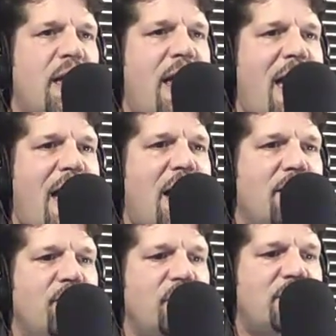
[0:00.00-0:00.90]
they
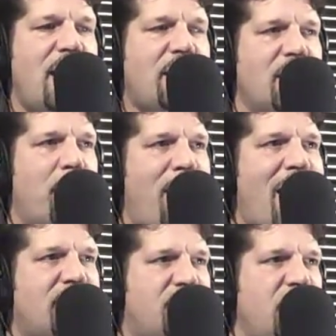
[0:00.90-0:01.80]
have taken a
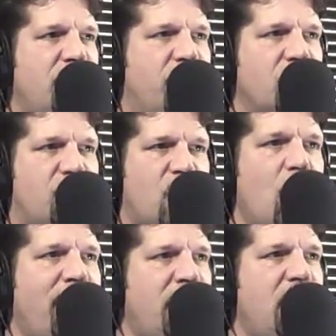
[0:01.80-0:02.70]
back seat for
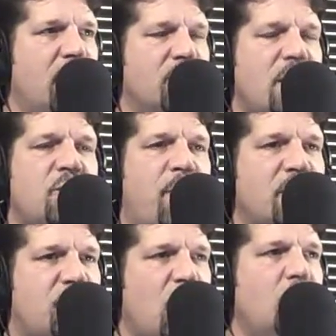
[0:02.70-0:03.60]
so many years. It's
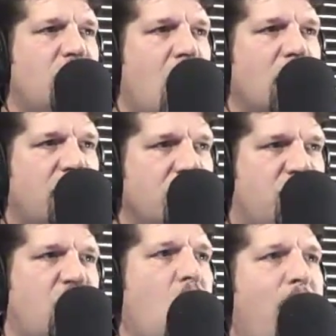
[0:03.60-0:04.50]
been so dark and
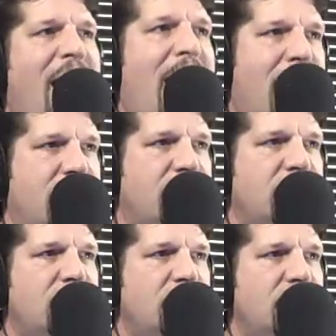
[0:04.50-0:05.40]
so bad.